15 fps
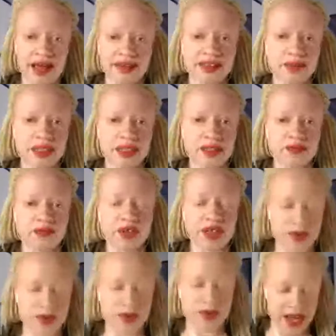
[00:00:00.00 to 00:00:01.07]
some tips for you
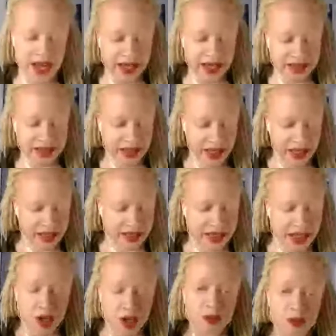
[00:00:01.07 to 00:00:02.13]
guys to
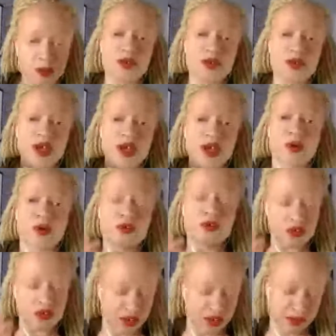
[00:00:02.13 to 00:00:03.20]
help you improve
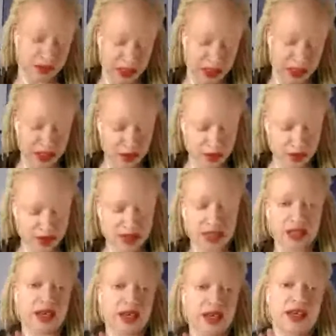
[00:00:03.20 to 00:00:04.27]
those menus.
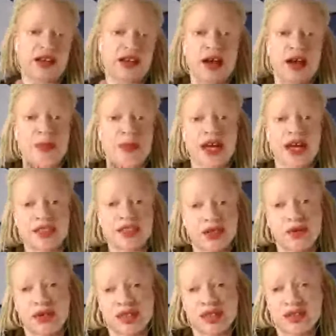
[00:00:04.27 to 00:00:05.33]
And I'm actually going to
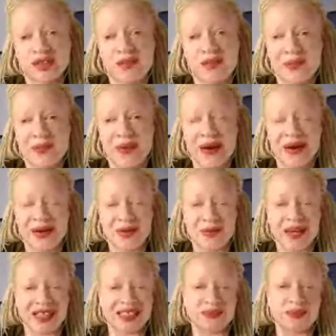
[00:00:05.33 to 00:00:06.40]
start with
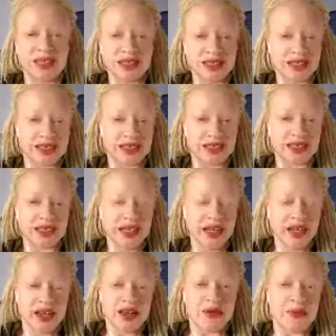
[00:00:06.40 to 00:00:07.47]
product-based businesses
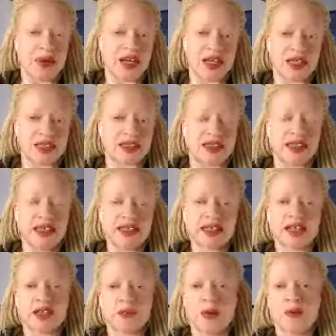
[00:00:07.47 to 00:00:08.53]
because
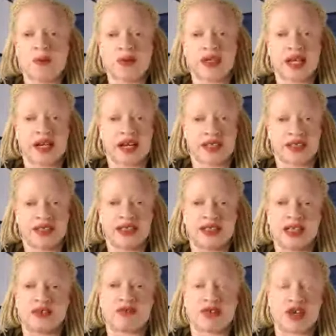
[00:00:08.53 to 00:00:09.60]
these are the people that I see
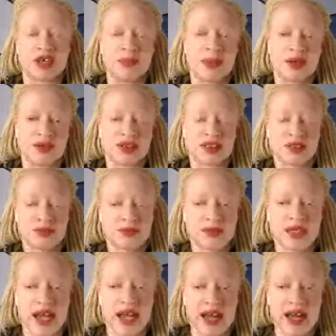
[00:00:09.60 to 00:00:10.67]
suffering the most.
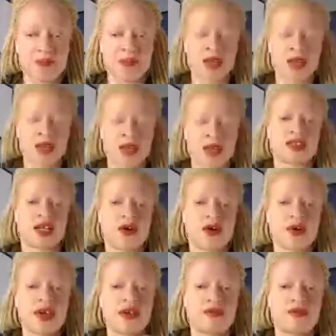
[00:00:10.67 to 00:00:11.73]
Okay. So
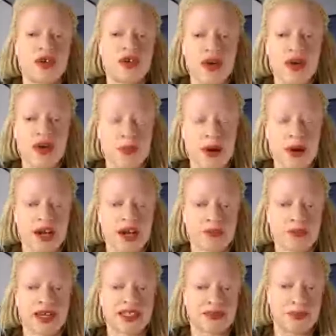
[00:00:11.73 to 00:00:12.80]
if you have a
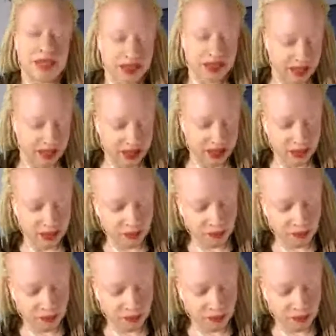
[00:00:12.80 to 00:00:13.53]
product-based business,